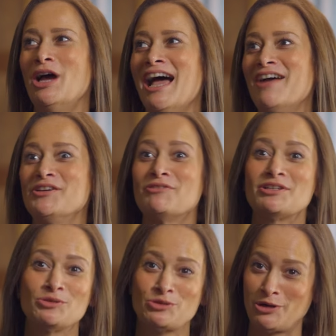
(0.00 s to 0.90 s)
Having
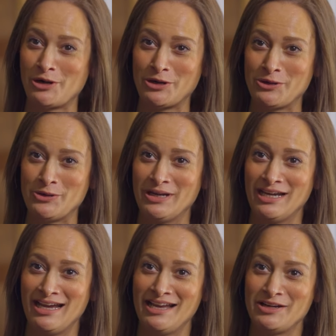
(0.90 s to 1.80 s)
Russell Crowe,
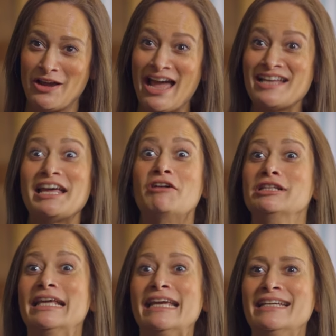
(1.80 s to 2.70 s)
you know, as our
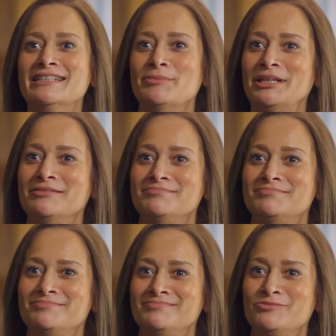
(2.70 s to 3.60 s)
lead, I mean,
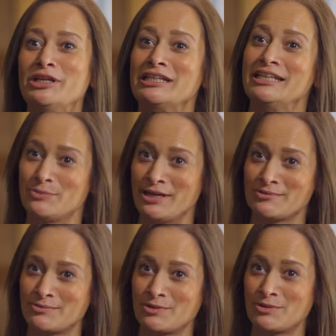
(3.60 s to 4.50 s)
really, we're
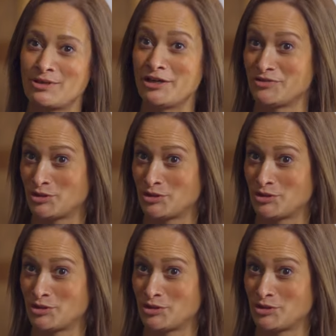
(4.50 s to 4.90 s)
kind of